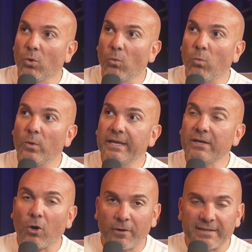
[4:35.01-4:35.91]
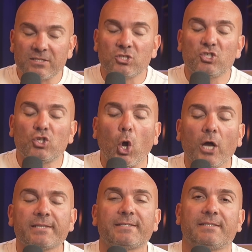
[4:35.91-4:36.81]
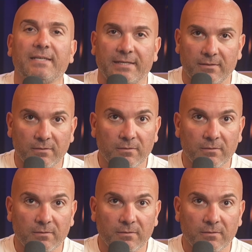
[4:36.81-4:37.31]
We are exhausting